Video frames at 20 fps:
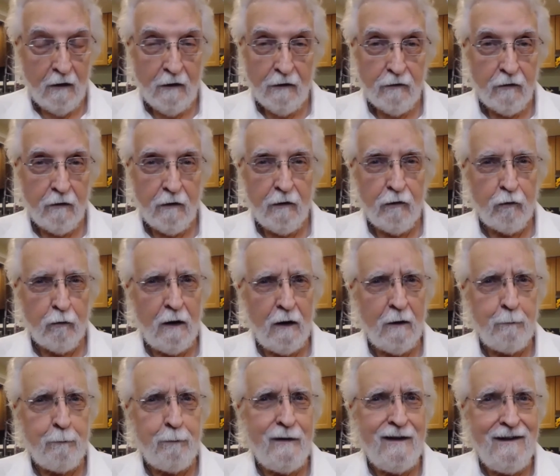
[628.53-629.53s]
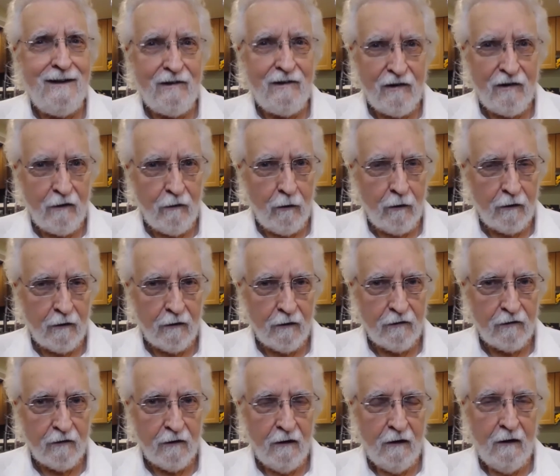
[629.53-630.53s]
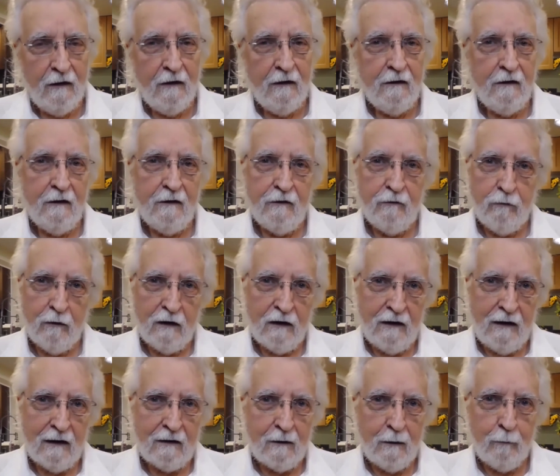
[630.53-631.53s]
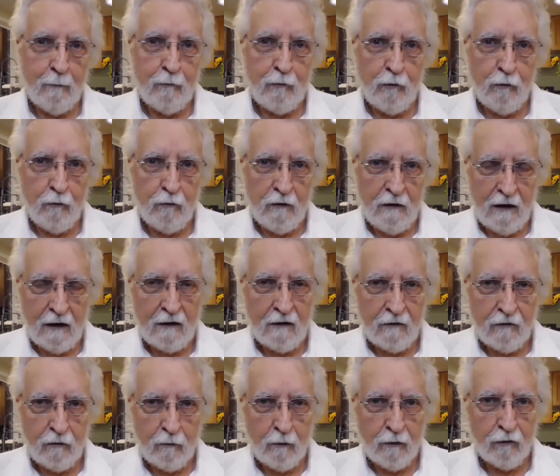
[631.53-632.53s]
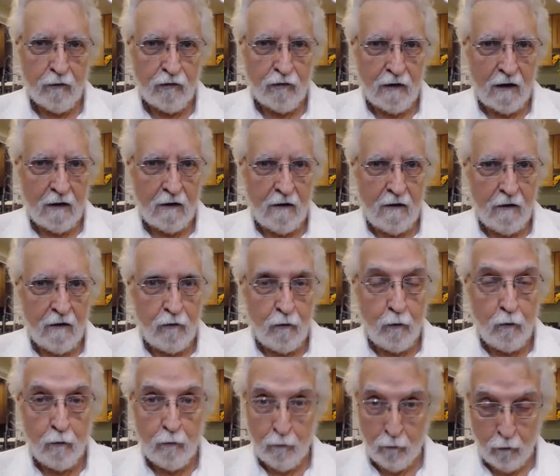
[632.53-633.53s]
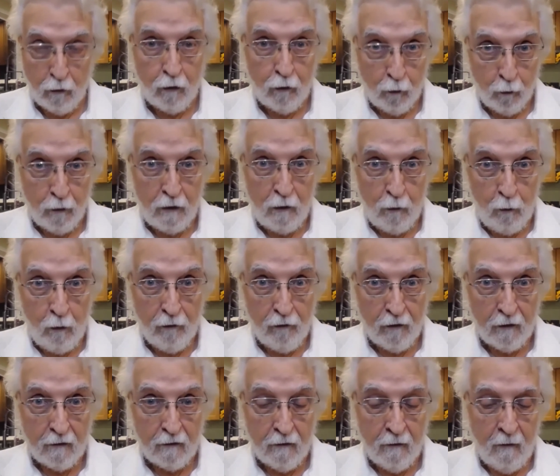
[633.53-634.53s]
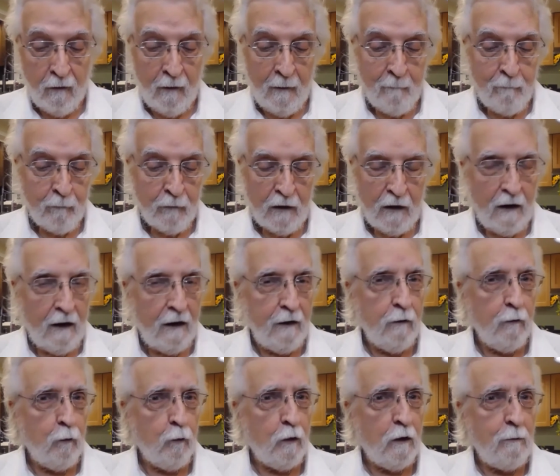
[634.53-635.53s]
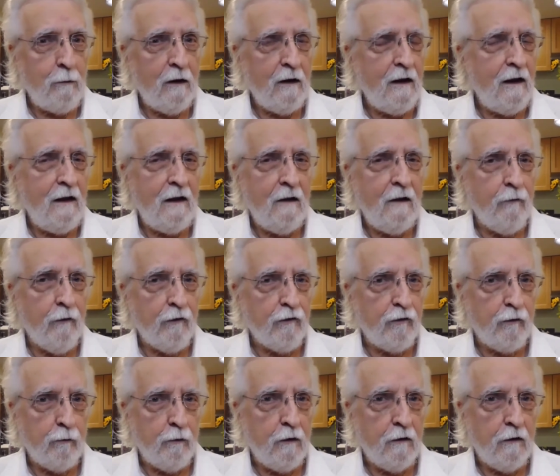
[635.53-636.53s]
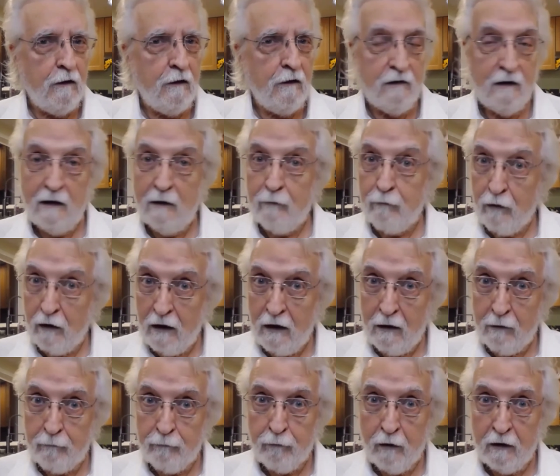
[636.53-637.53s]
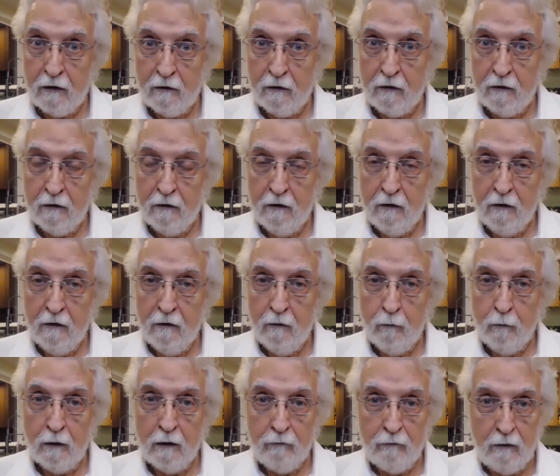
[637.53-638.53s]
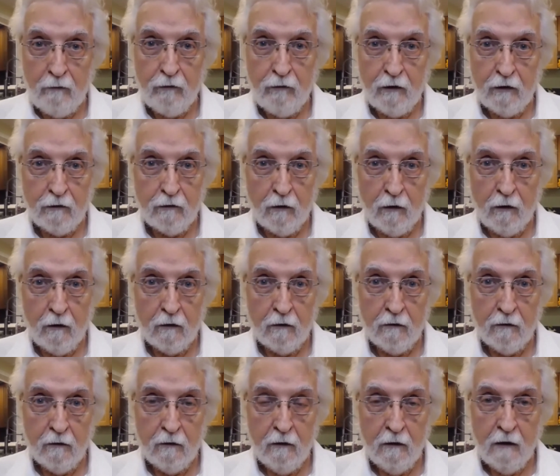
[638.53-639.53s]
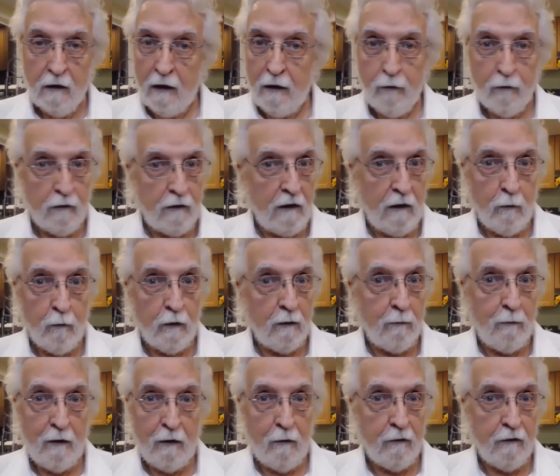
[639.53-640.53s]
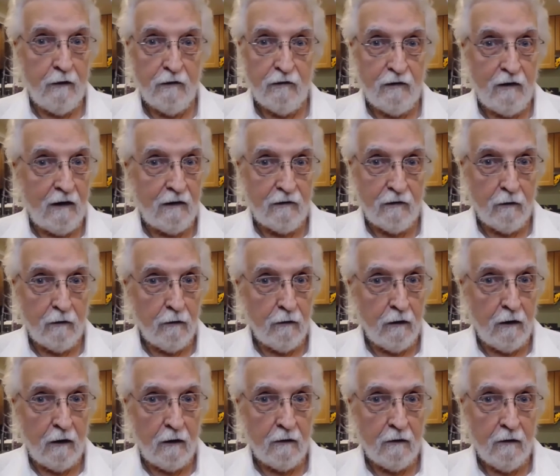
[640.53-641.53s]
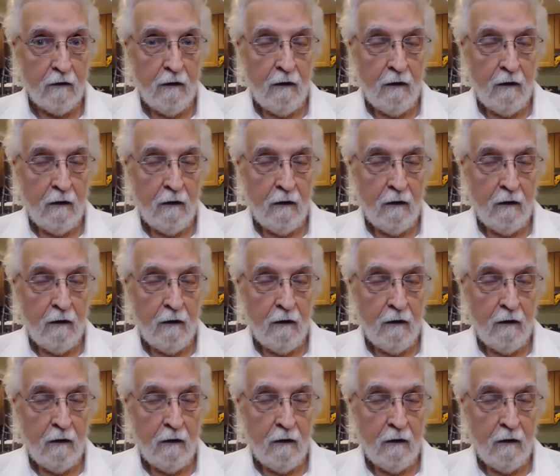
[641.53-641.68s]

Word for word: So they try to please the audience and try to get them to get it, to understand it, and to agree with it. I don't worry about any of those three things. I never have, frankly, when I've given a talk. I don't care whether my audience gets it or not.